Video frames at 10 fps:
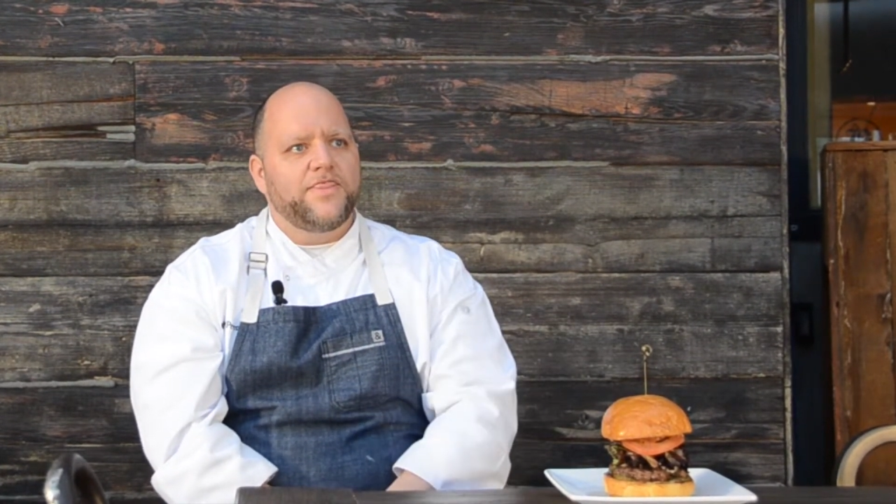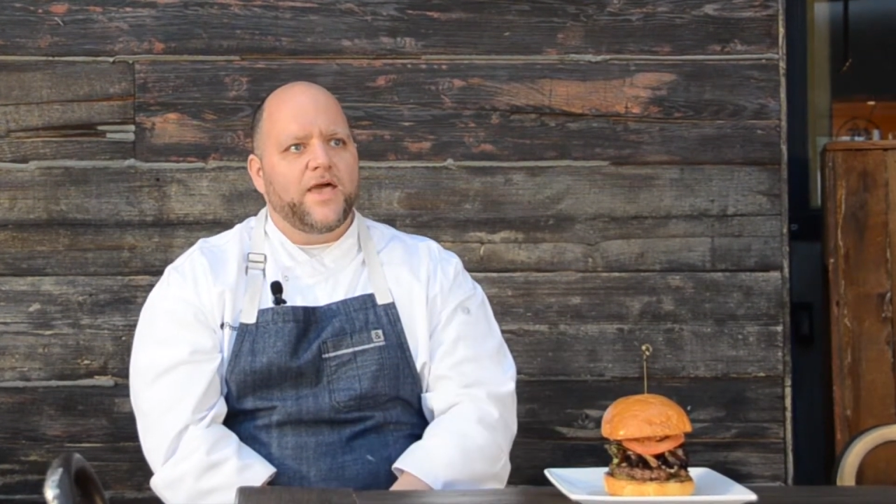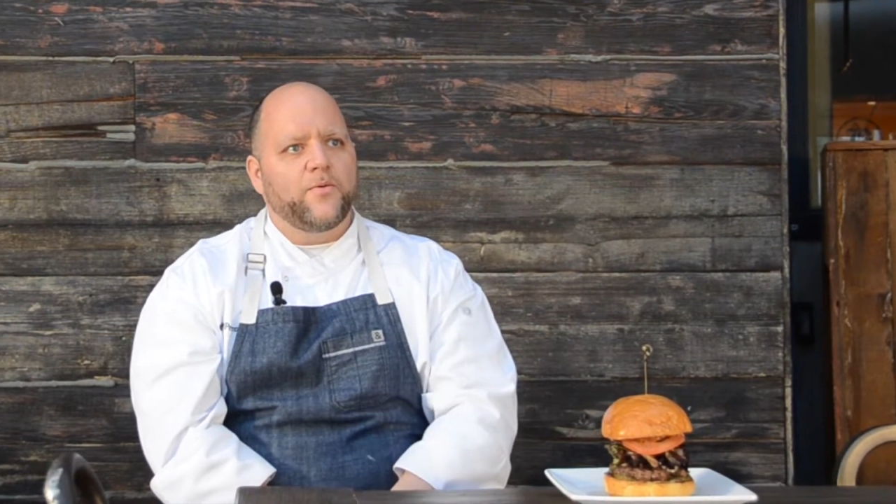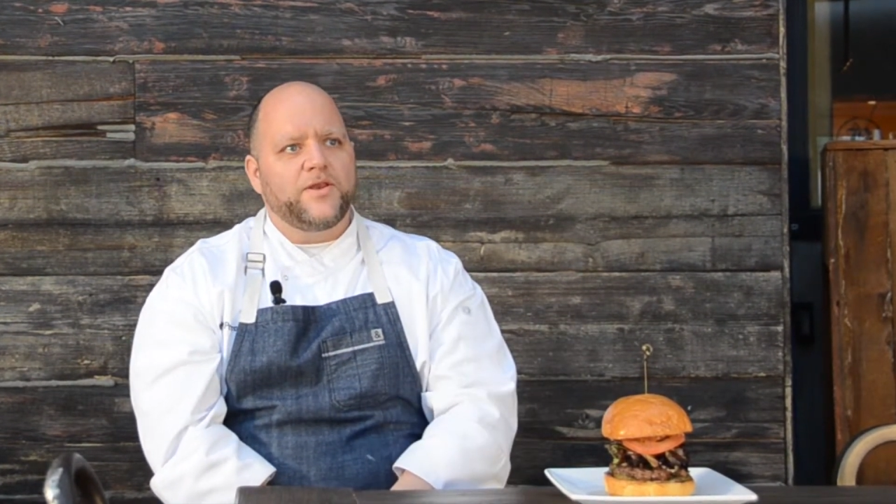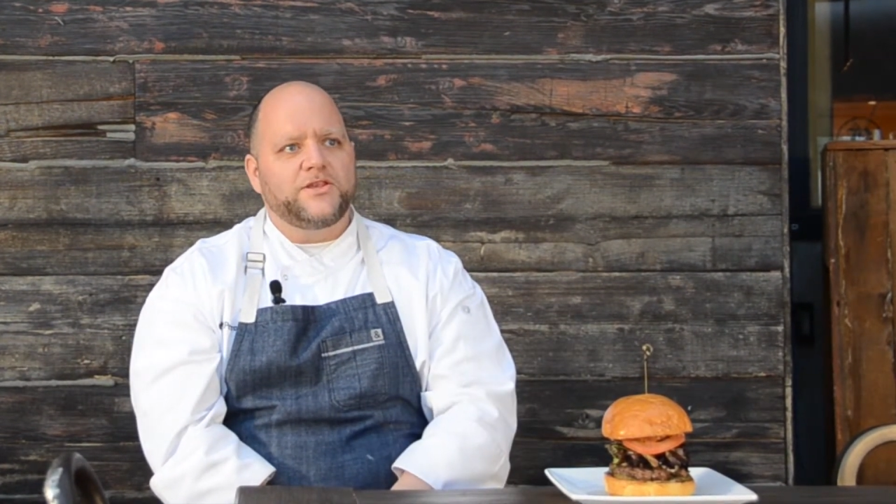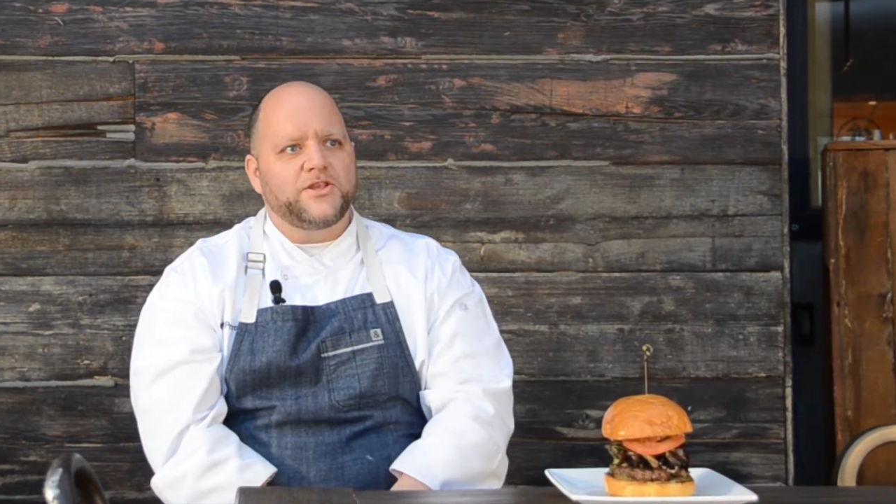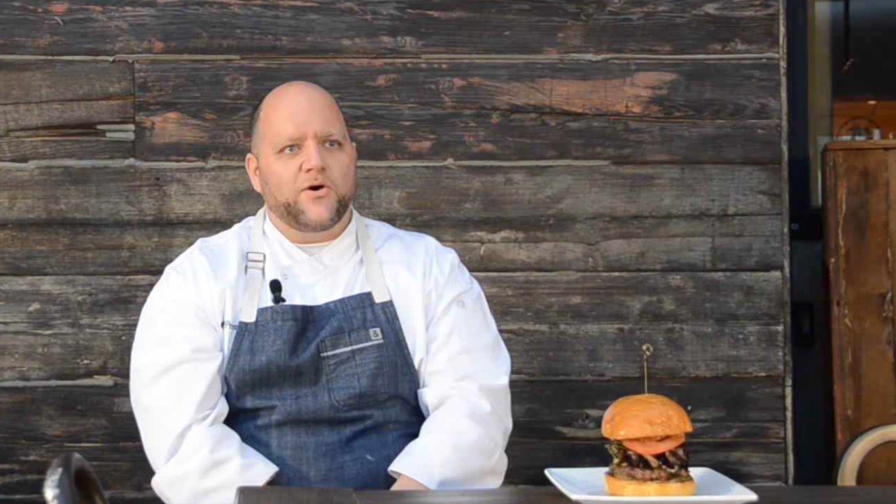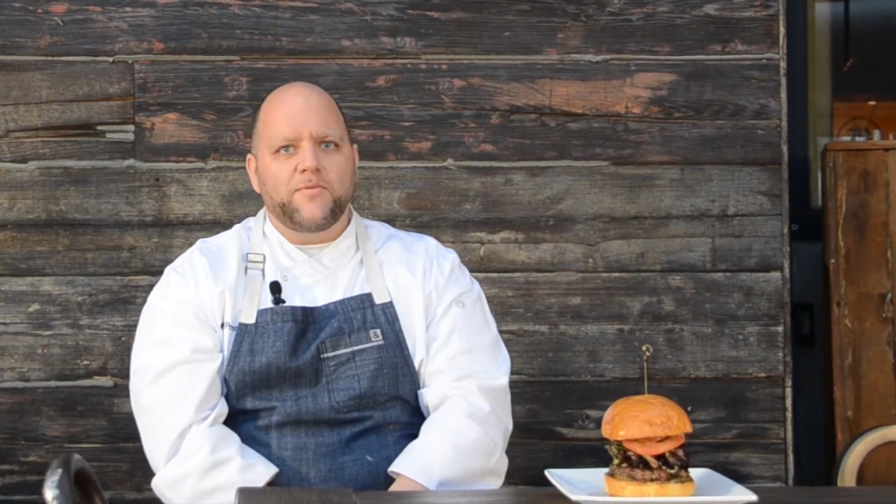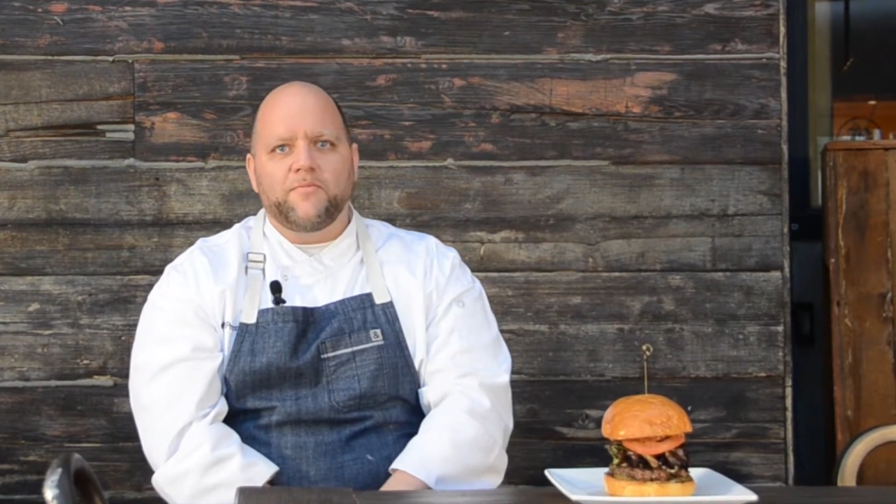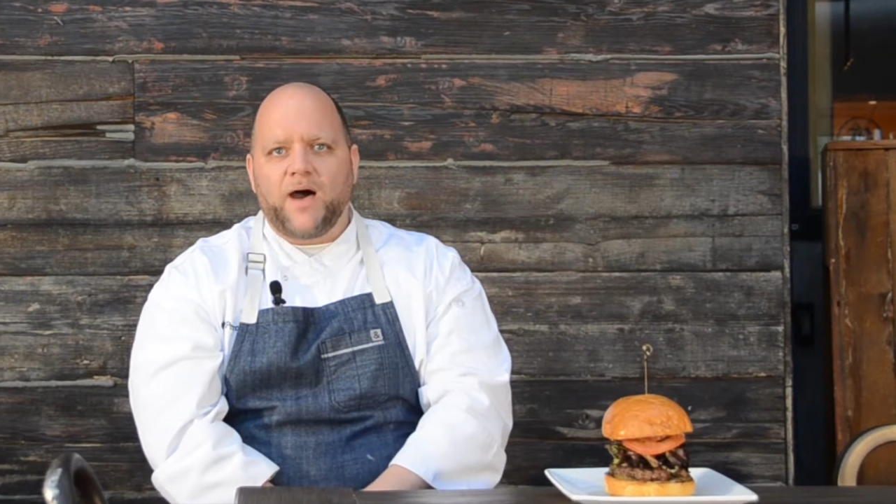that we
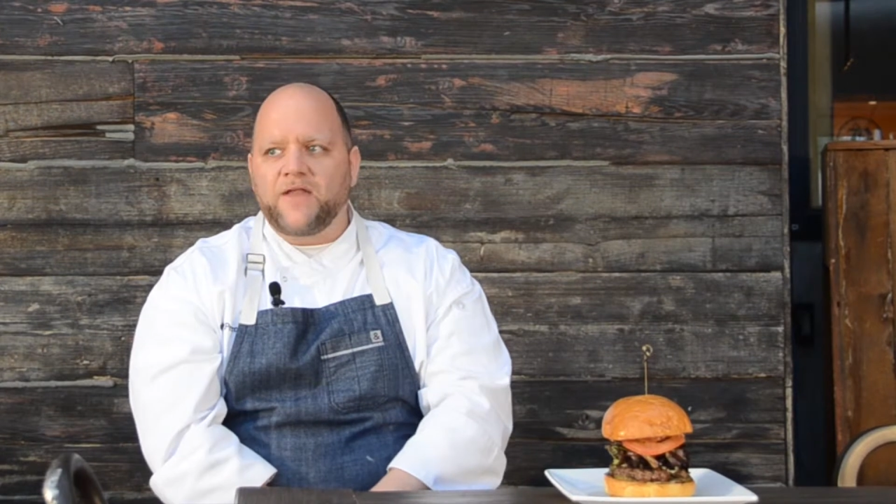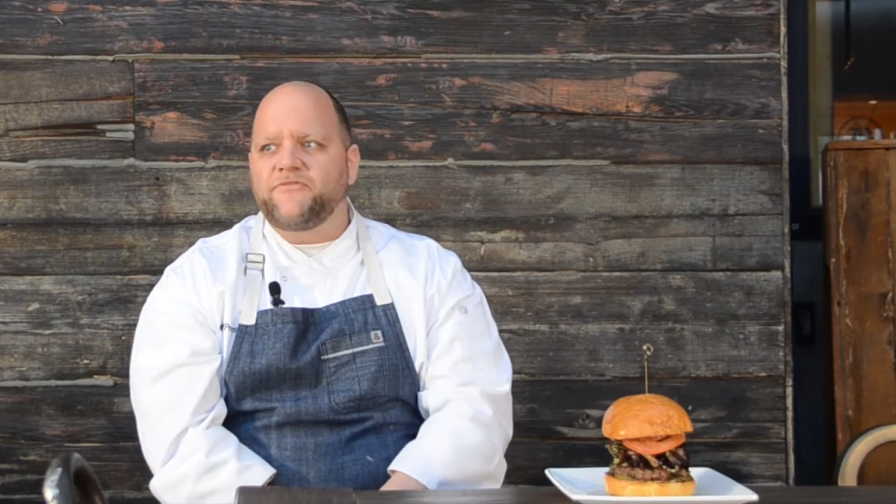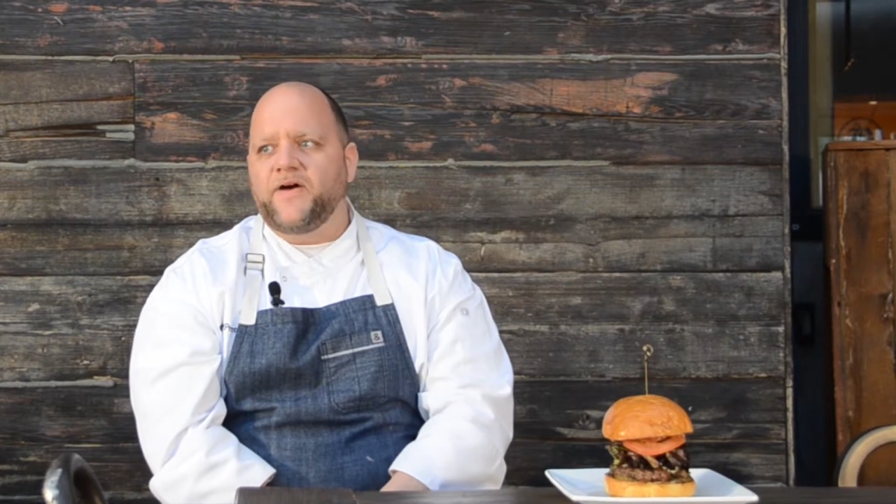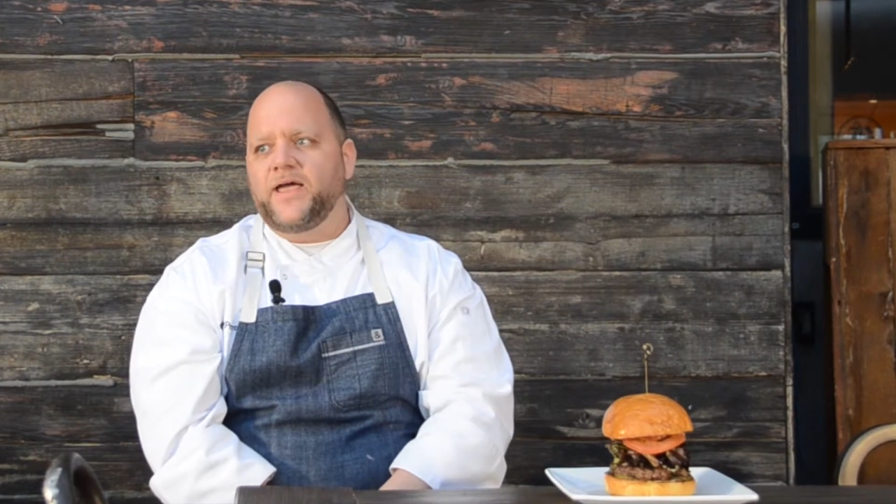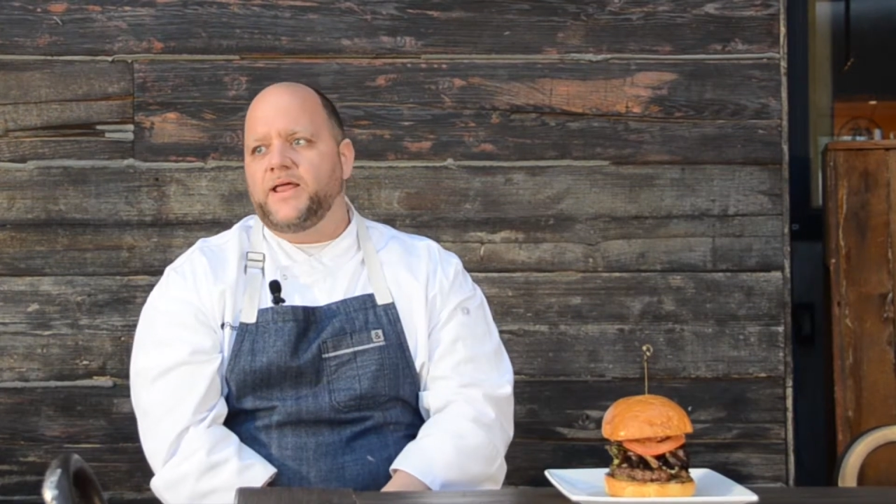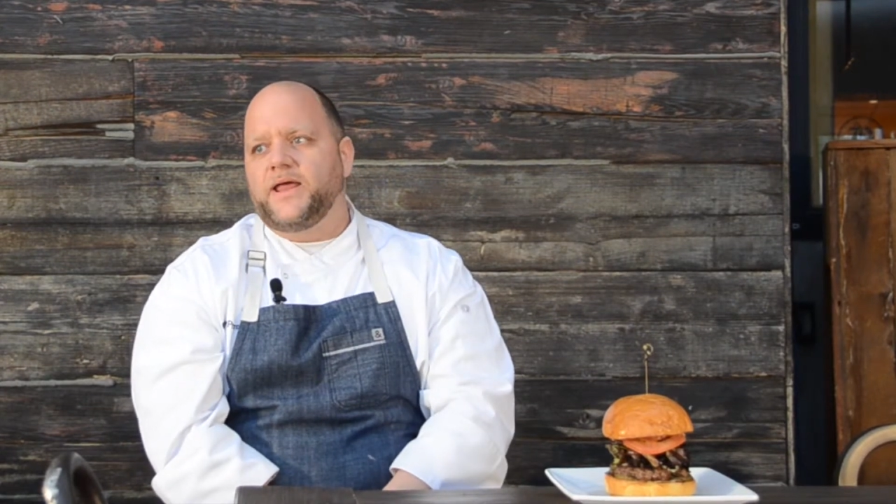don't modify it.